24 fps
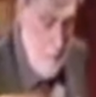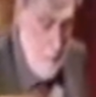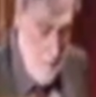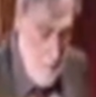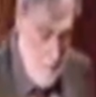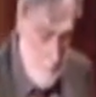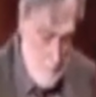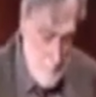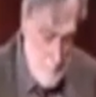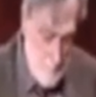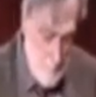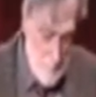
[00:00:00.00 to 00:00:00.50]

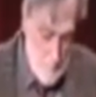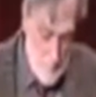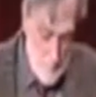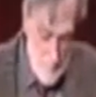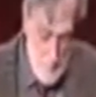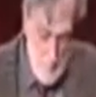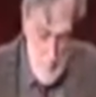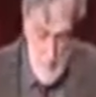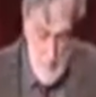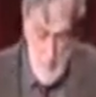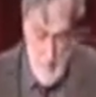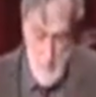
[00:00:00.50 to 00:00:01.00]

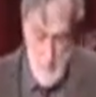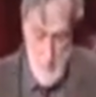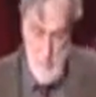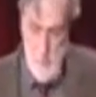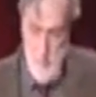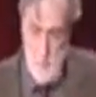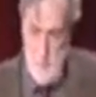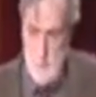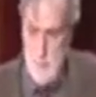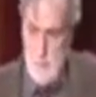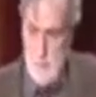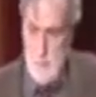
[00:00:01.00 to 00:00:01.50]

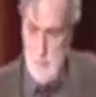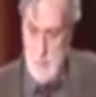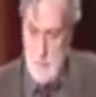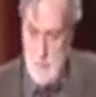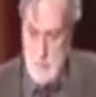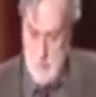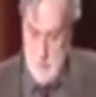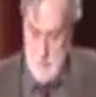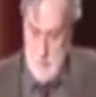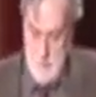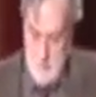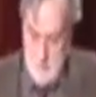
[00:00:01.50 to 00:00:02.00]

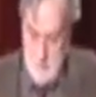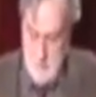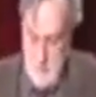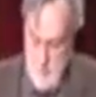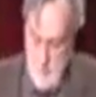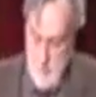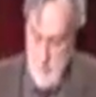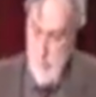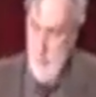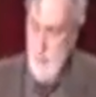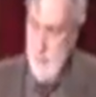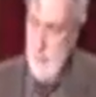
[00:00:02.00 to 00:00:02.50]

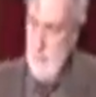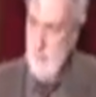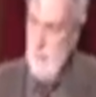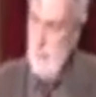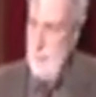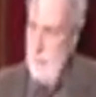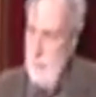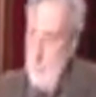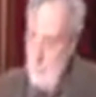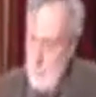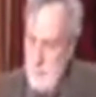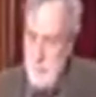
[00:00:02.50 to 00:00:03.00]

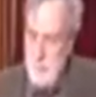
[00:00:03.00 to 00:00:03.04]
No one is speaking in this clip.